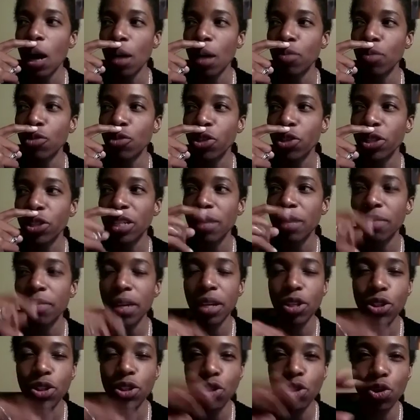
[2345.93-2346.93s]
just simply
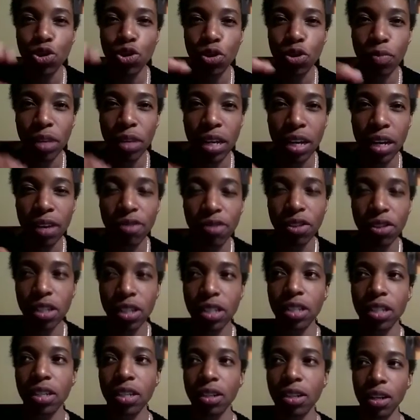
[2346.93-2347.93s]
on social media,
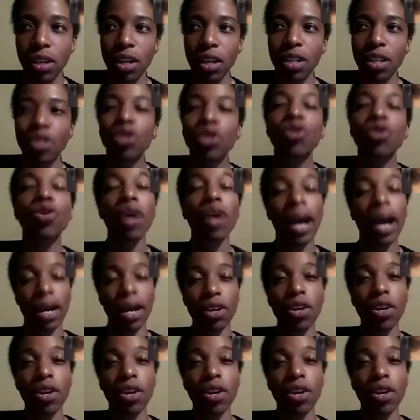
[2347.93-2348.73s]
just so yeah,